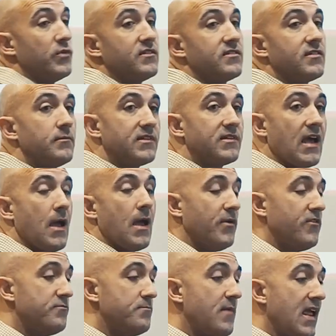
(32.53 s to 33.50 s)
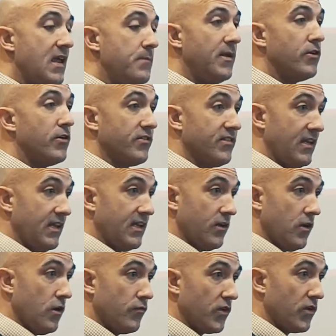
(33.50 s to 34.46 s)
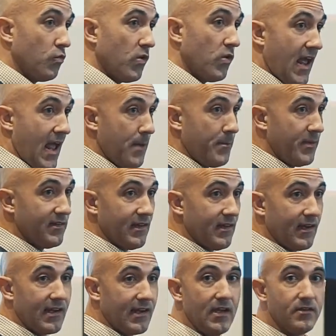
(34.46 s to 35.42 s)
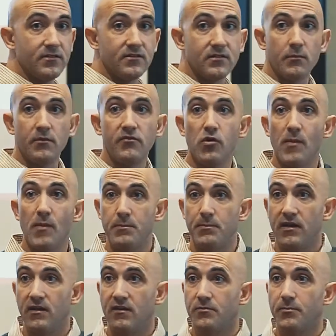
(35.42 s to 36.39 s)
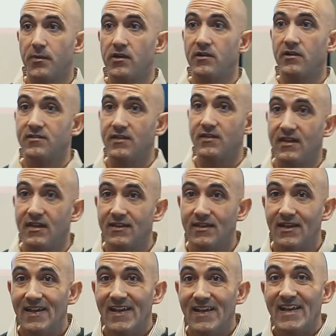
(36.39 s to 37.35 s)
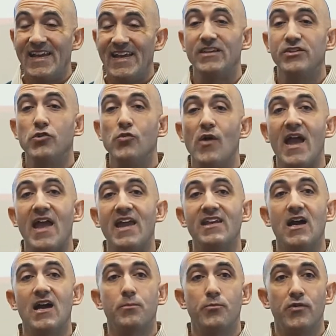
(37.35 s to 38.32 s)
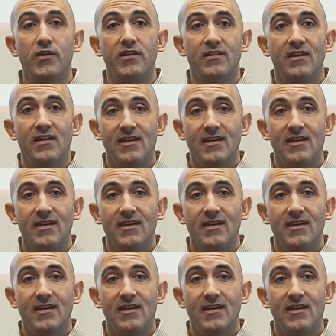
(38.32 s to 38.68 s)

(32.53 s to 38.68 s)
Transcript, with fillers: with some type of maybe or think it over. And what happens in that case, and some of you might be experiencing it, is you end up with